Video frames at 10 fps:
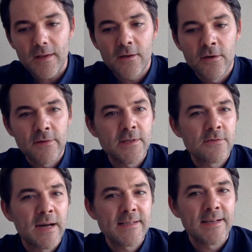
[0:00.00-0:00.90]
of
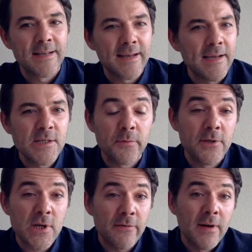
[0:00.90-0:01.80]
interacting and engaging with
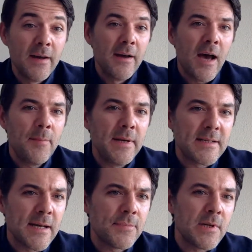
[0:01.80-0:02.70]
each other, have been
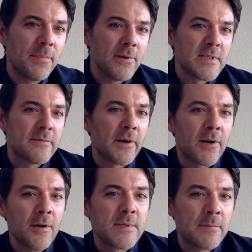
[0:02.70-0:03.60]
exceptionally positive. And I
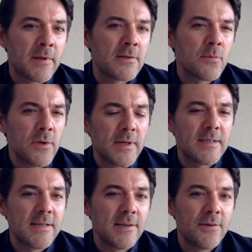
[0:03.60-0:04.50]
hope some of those would
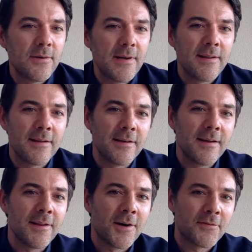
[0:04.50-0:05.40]
continue in
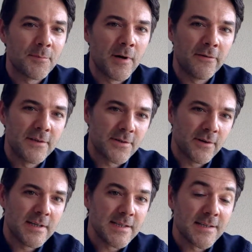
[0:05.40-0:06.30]
the aftermath of this
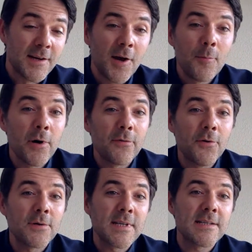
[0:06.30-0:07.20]
crisis. But of
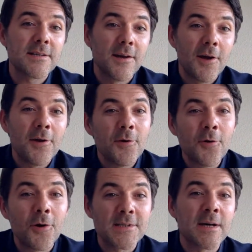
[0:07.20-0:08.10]
course, that's
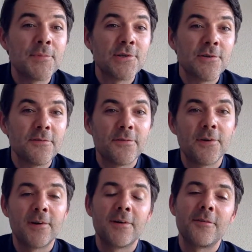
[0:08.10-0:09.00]
not a substitute
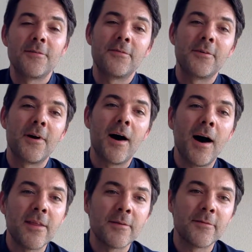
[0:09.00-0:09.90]
for
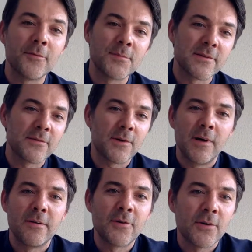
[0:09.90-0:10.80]
other forms
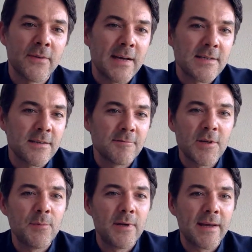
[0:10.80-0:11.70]
of contact and
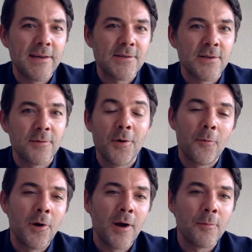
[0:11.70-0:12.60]
communication that
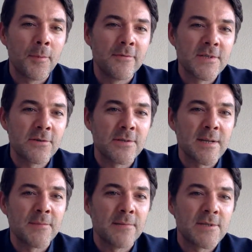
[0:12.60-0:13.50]
we hope will be restored
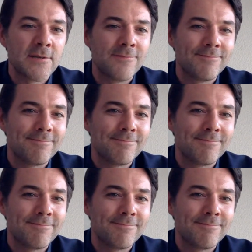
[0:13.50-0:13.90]
sometime soon.